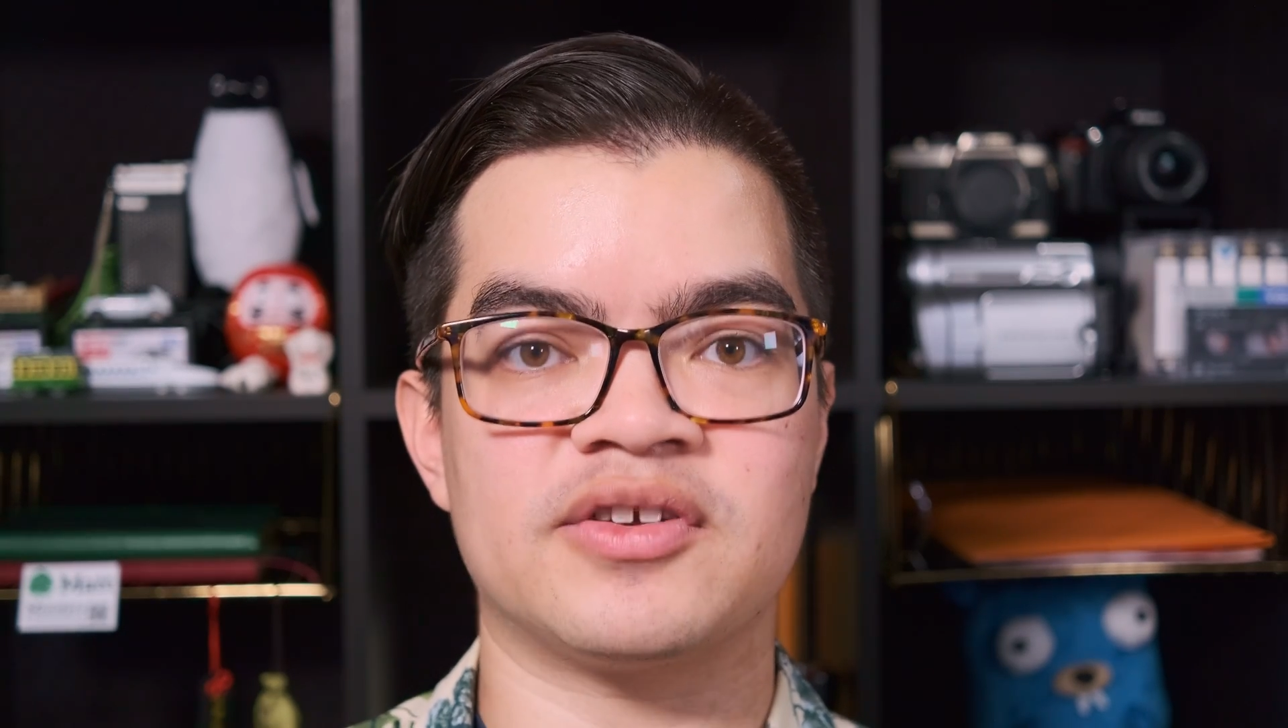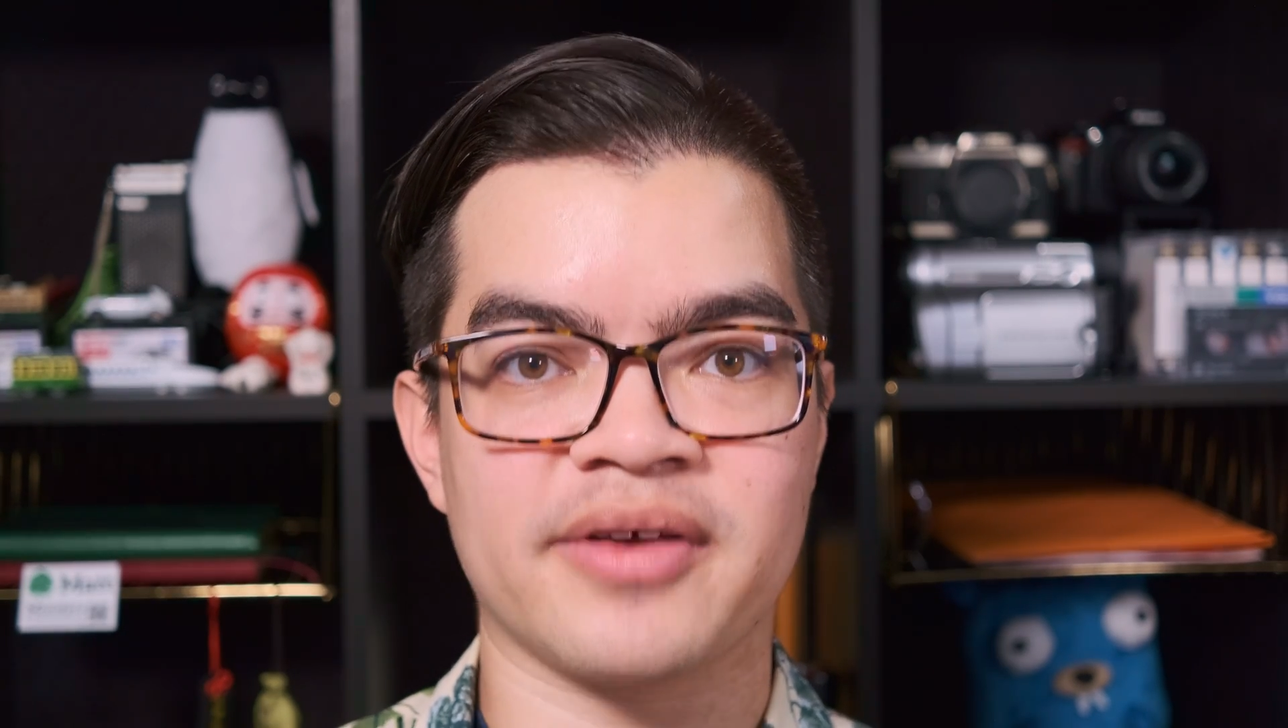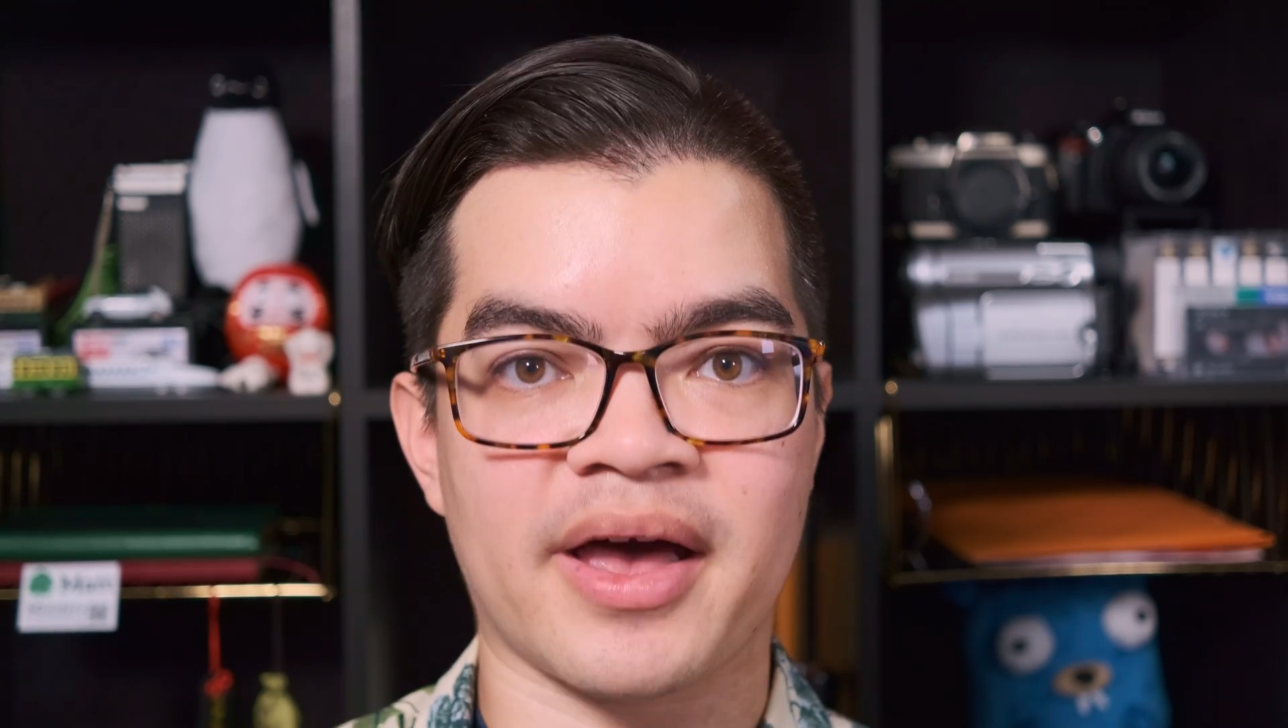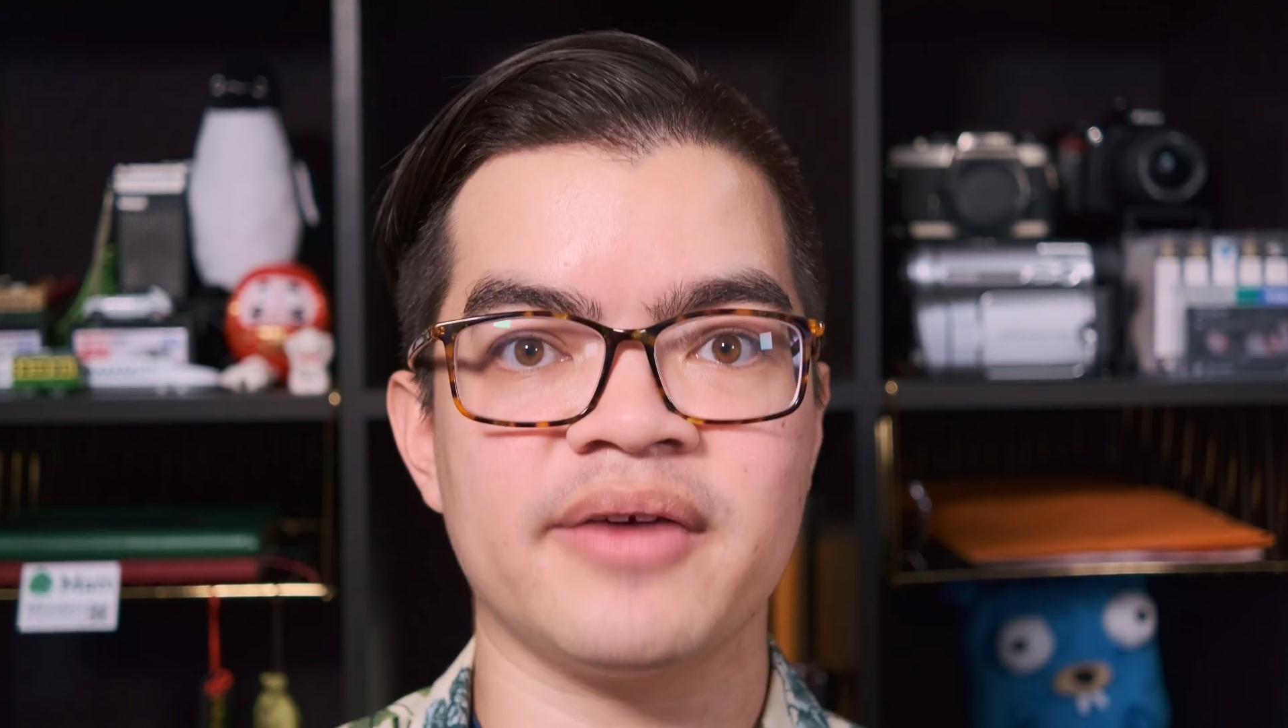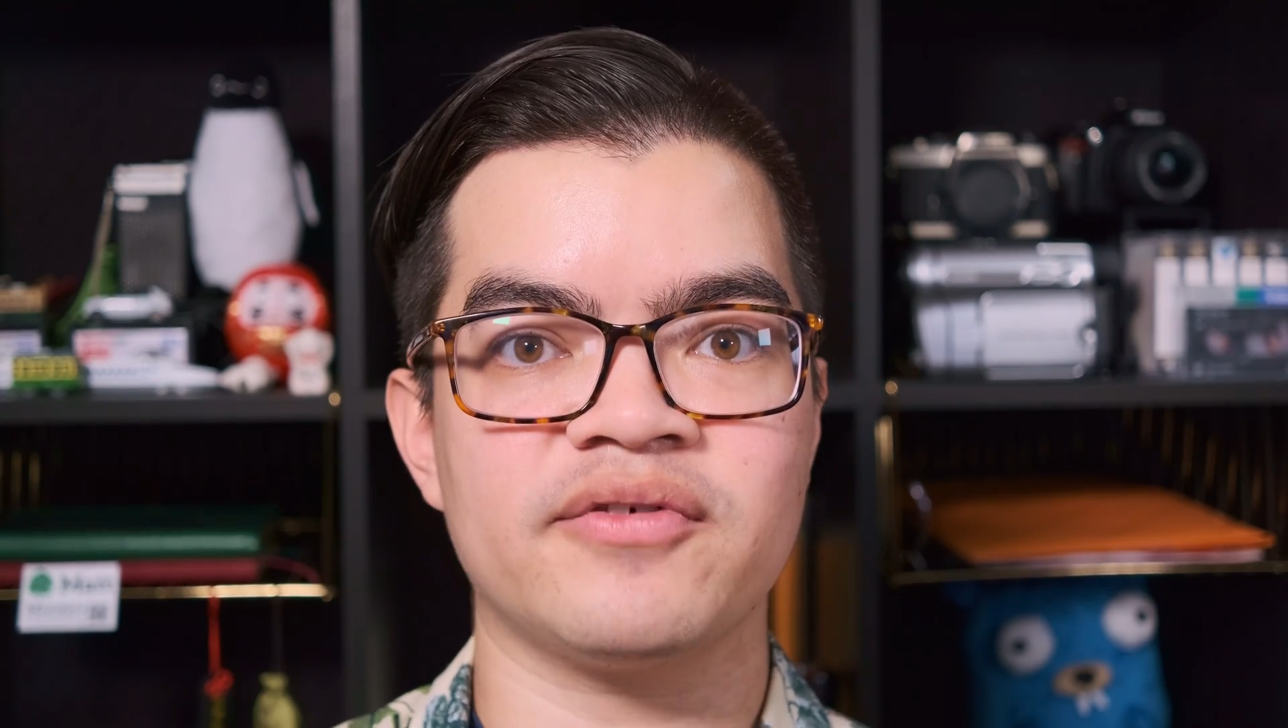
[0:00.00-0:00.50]

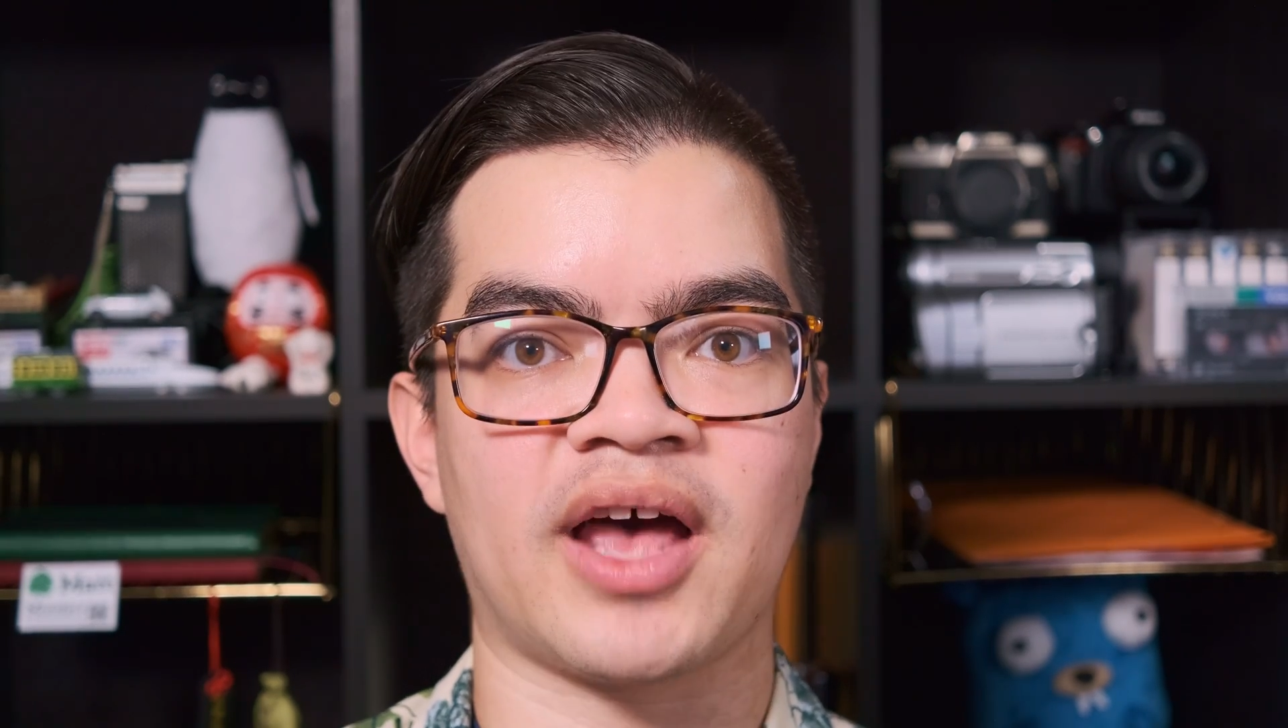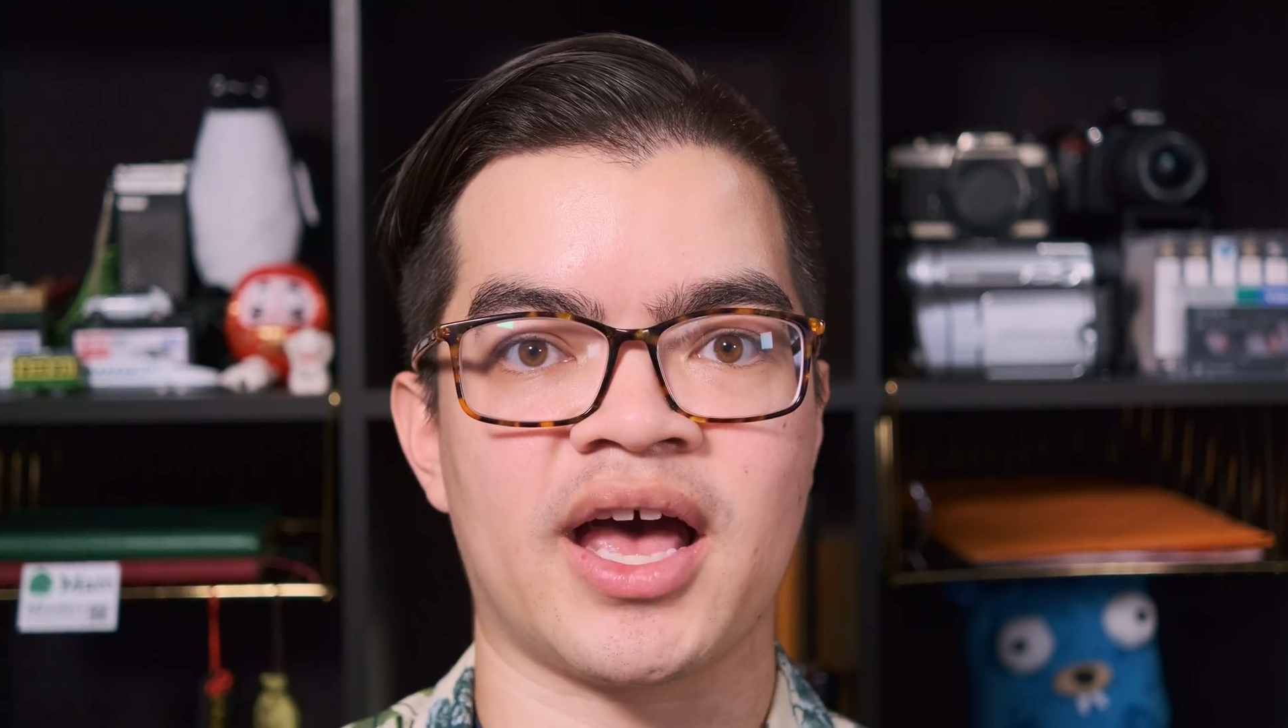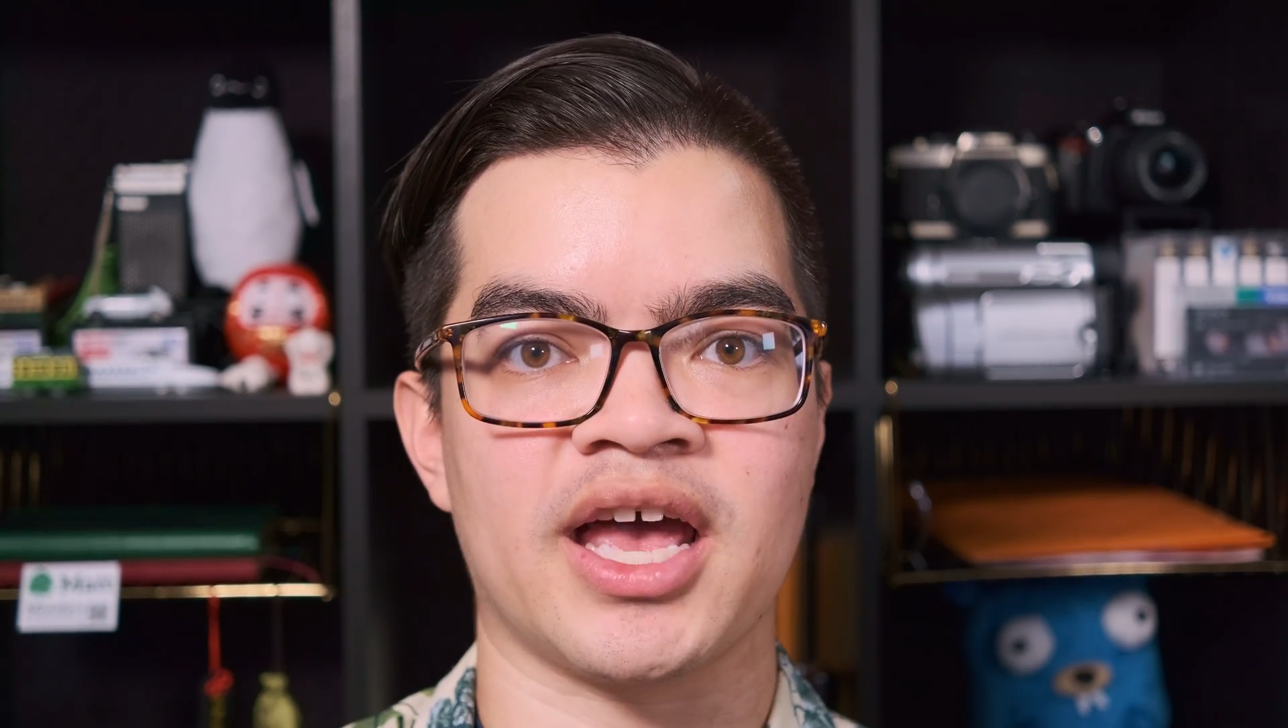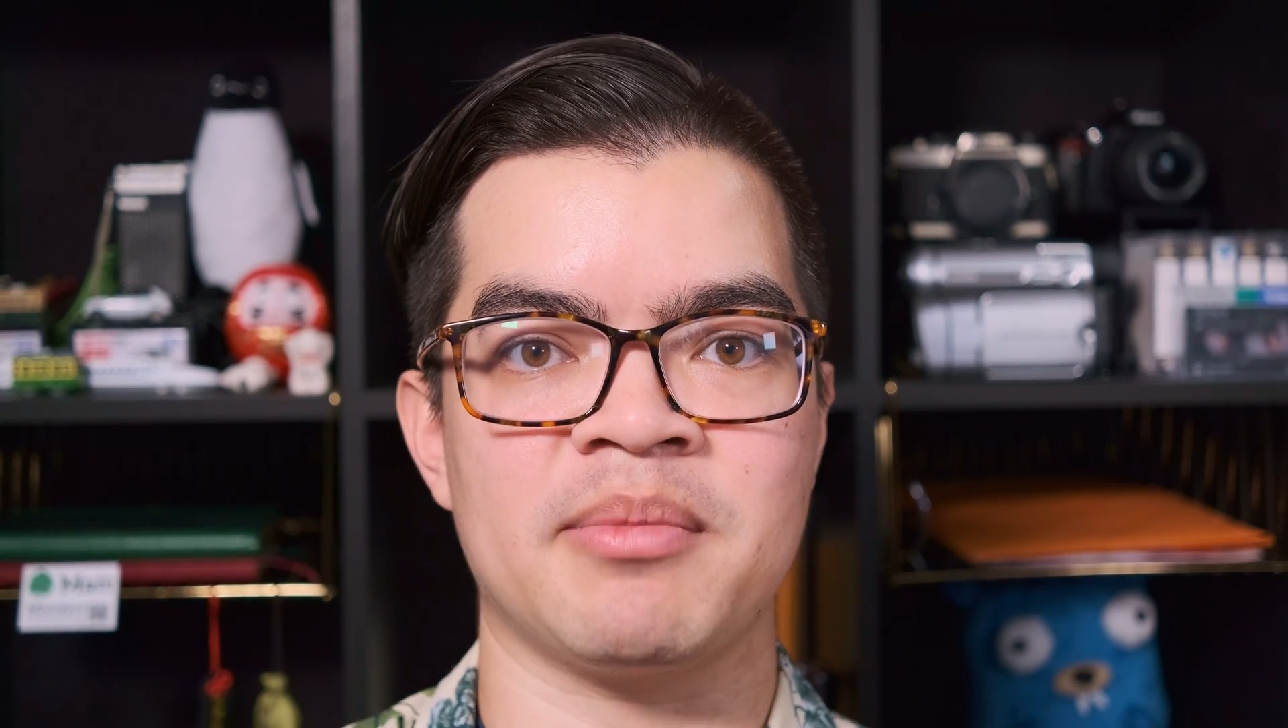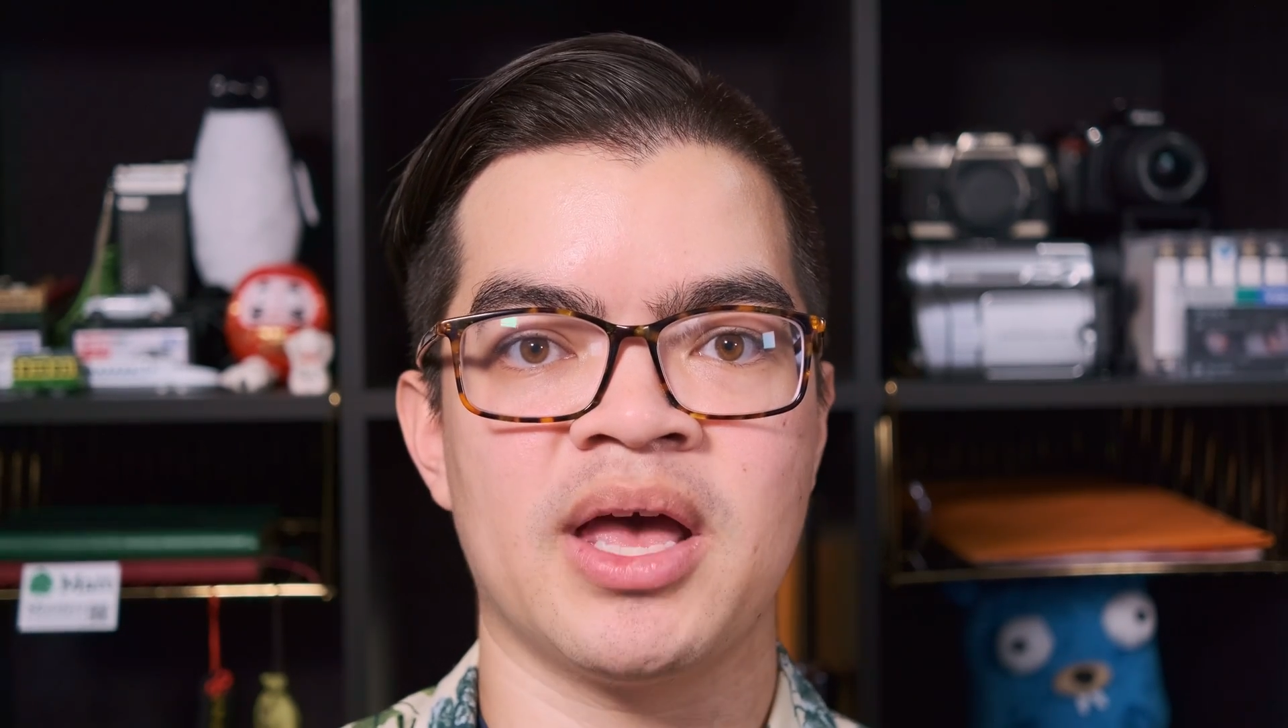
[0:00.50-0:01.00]
ton of
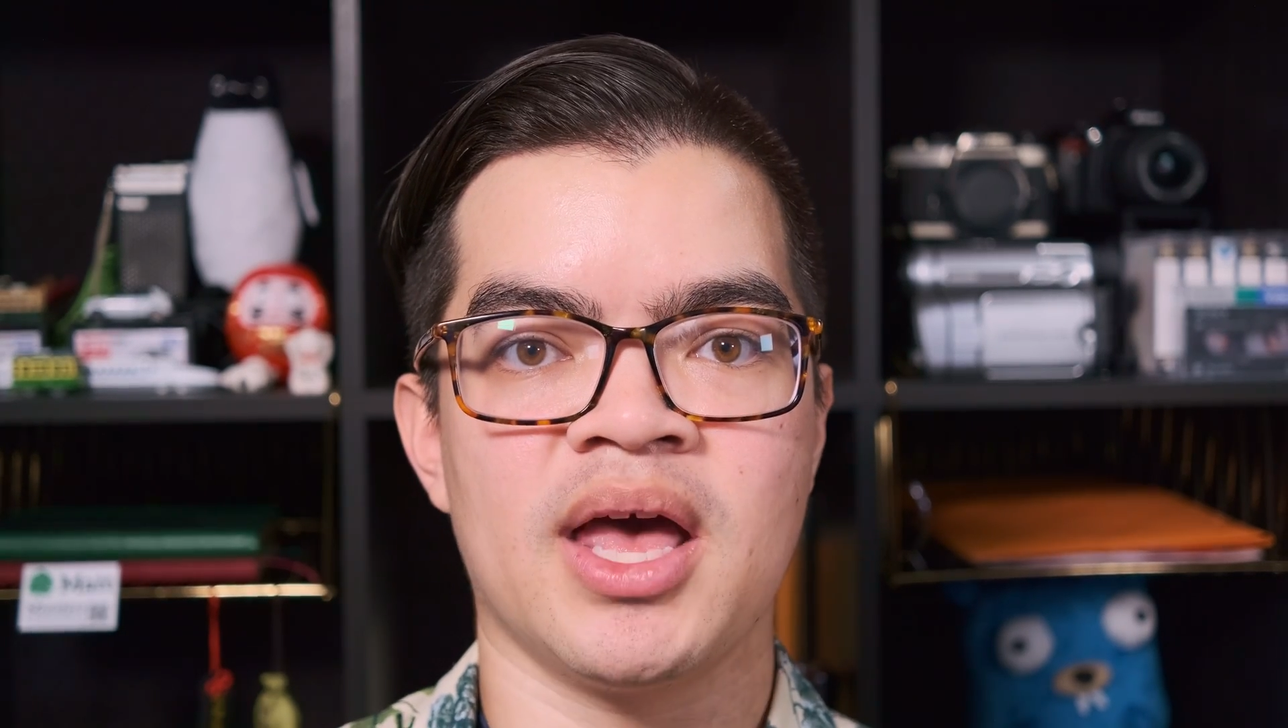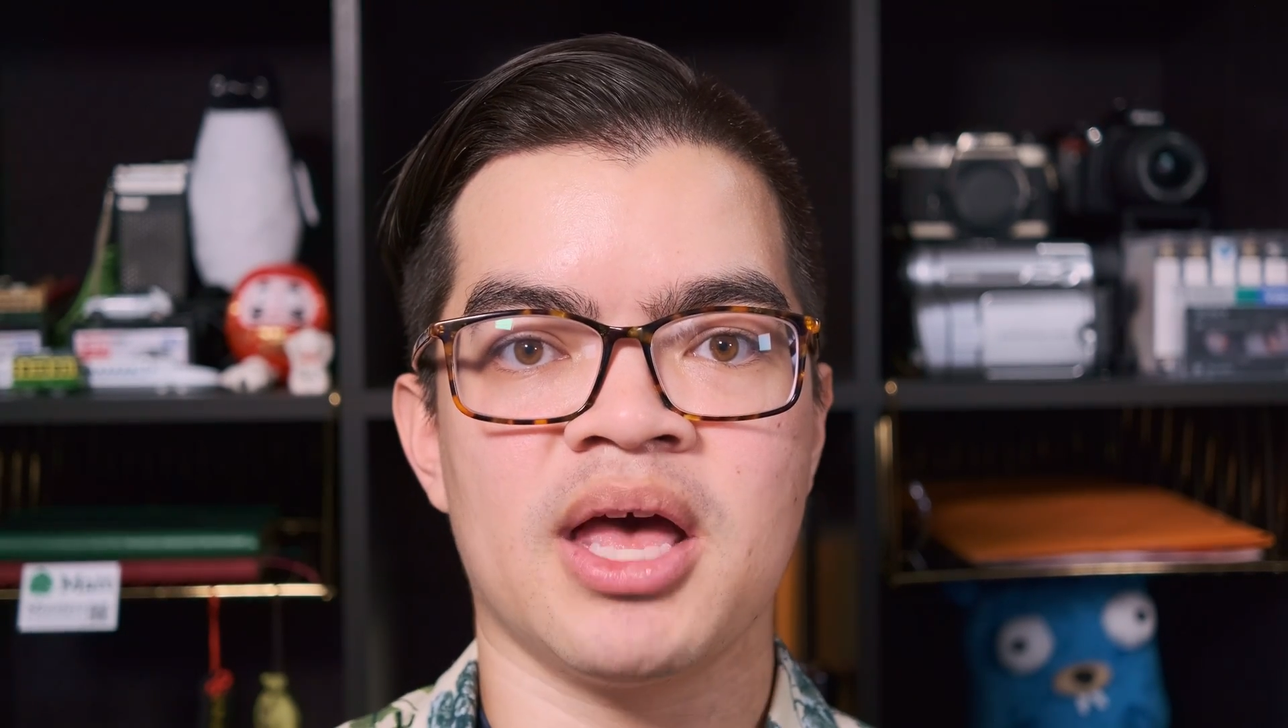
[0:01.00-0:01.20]
time